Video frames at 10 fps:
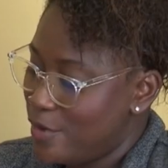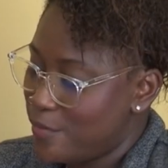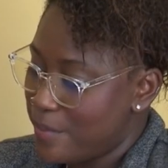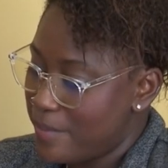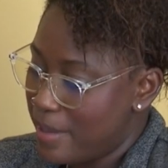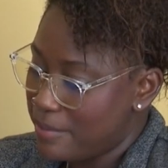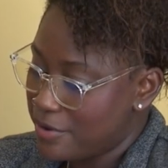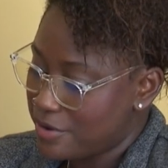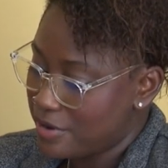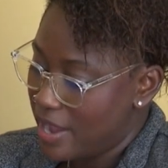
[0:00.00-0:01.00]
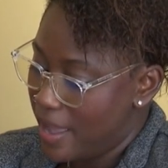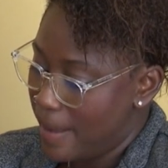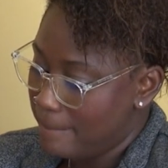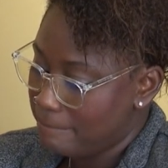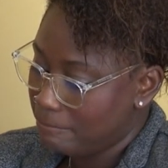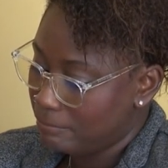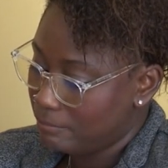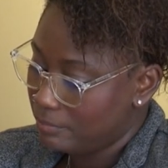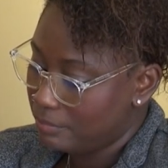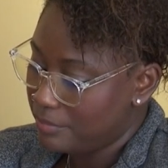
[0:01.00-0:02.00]
I remember um,
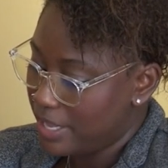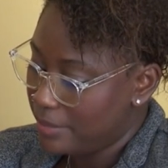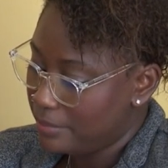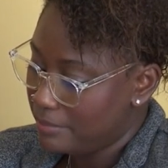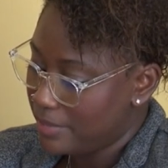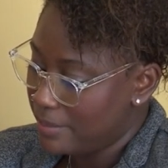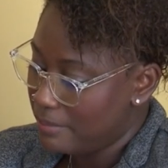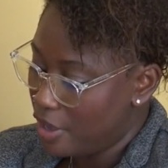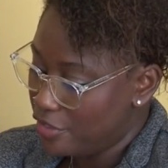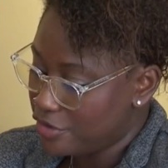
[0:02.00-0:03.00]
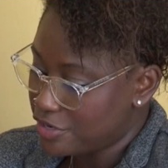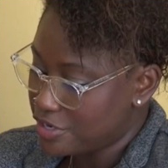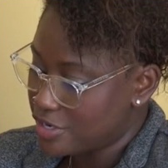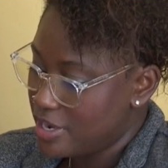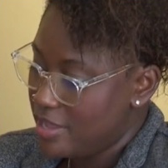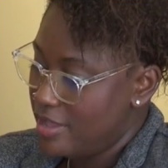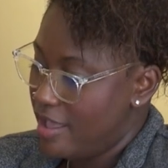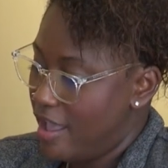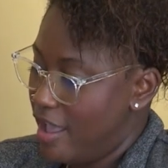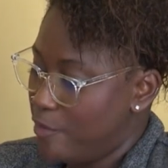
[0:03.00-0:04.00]
my my mother.
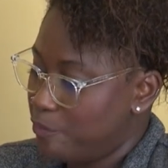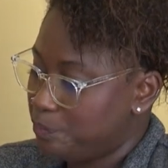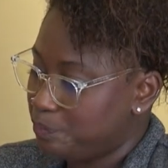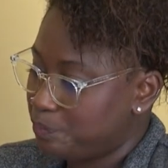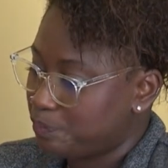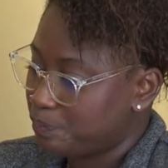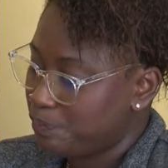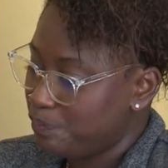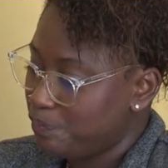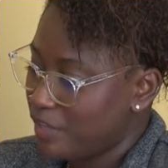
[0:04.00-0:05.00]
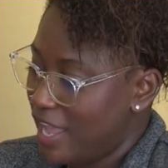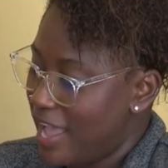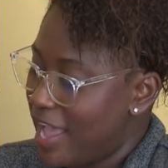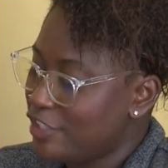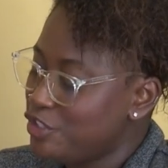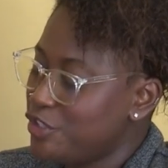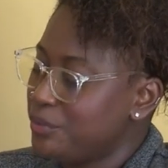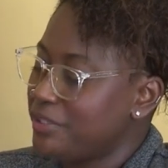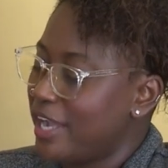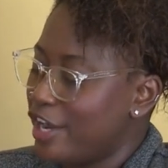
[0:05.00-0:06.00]
Um, had
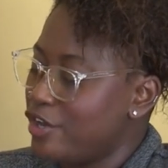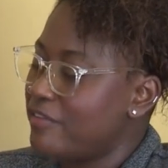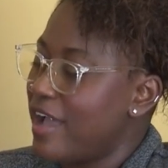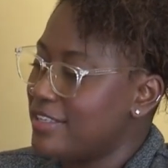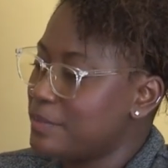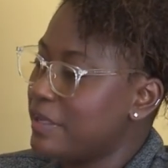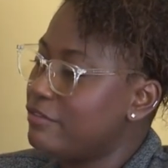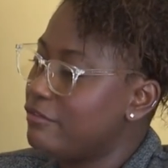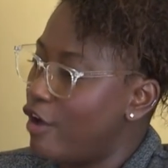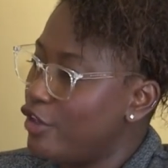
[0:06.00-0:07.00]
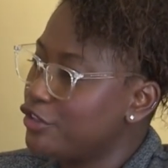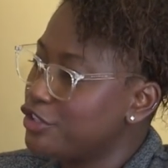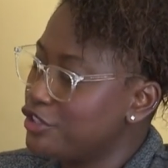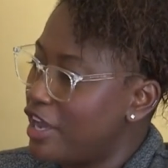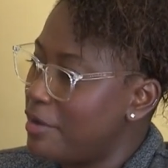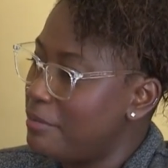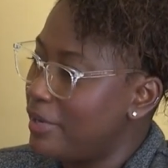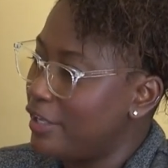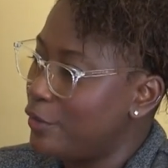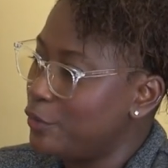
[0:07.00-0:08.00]
to kind of ask my father to have
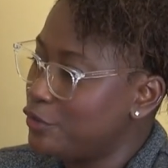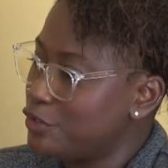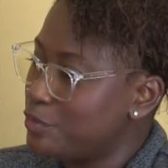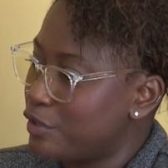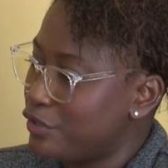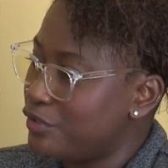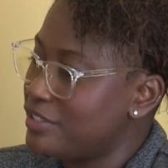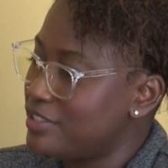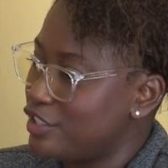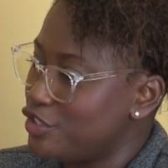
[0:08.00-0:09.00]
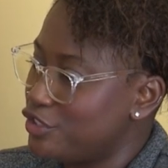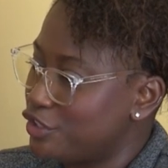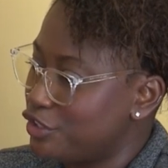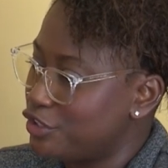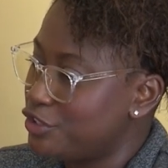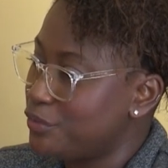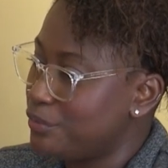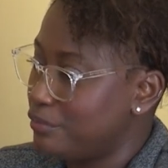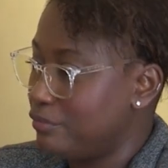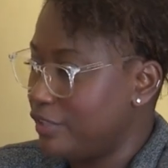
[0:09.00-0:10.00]
my oldest brother and sister to
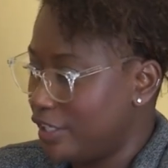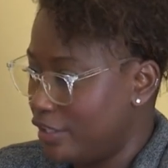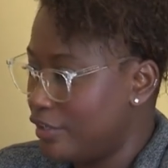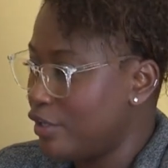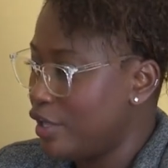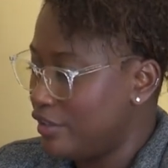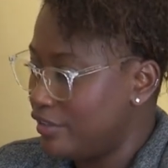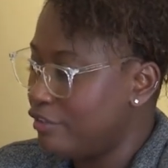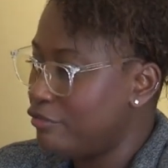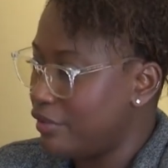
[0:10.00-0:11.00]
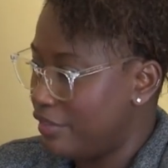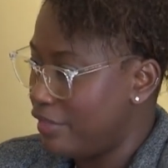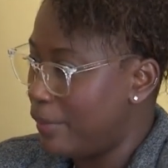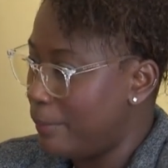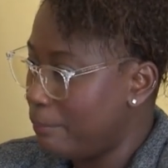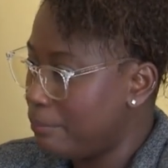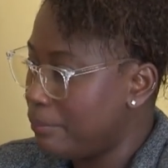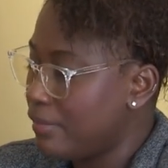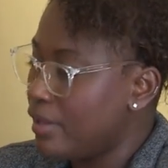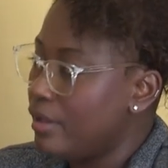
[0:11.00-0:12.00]
like live with them
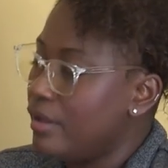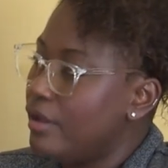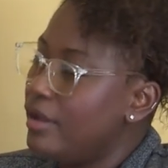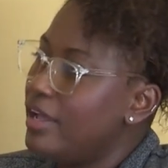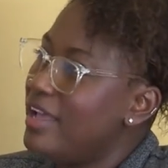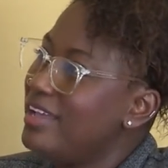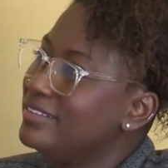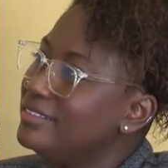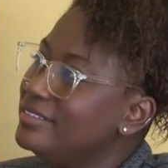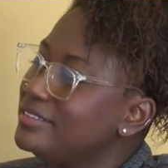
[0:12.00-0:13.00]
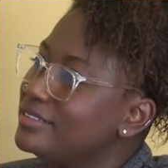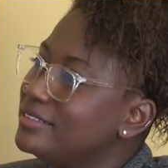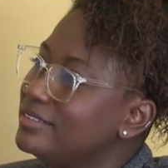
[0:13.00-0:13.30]
and